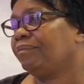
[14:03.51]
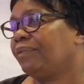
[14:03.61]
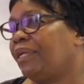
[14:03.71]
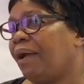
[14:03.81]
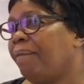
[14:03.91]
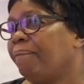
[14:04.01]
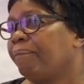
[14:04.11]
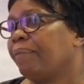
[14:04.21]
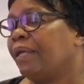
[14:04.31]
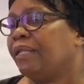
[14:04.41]
Yeah?
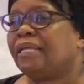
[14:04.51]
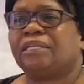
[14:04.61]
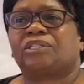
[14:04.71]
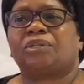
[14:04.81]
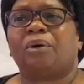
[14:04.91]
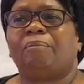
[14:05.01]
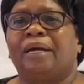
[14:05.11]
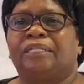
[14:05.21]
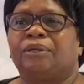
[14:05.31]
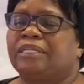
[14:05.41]
There's so
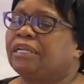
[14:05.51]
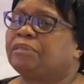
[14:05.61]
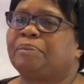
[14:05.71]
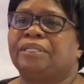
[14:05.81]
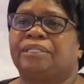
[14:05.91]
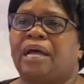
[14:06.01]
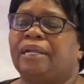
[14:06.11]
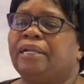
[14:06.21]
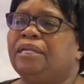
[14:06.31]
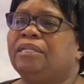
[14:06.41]
much which has been
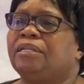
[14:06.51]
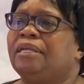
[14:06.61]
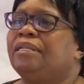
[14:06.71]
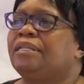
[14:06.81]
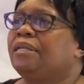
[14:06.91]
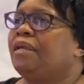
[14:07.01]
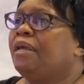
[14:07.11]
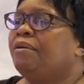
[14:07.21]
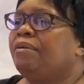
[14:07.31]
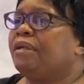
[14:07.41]
done in
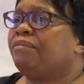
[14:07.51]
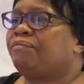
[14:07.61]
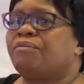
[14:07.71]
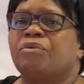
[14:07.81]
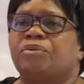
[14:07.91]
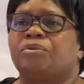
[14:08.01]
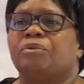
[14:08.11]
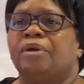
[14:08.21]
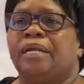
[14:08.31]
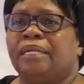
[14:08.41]
the food
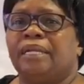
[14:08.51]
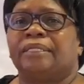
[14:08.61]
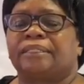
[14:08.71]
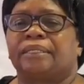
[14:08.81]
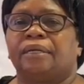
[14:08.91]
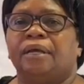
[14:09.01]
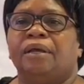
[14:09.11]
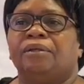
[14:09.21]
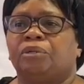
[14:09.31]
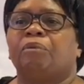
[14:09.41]
industry
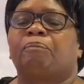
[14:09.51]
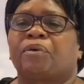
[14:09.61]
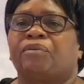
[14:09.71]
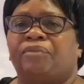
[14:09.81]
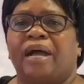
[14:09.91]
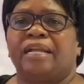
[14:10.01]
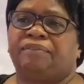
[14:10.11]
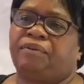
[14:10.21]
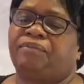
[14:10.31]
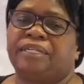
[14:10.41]
to provide
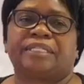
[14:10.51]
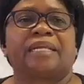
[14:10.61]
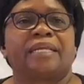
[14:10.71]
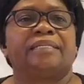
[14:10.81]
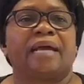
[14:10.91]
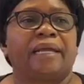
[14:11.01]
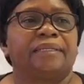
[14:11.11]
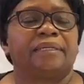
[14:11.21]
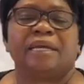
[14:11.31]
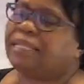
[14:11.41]
for vegetarian
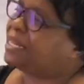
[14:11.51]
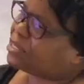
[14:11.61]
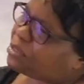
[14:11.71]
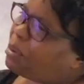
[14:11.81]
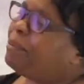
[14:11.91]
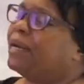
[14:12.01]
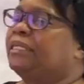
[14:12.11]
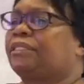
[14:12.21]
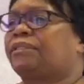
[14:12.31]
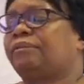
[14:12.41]
diet. There's so
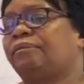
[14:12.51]
much.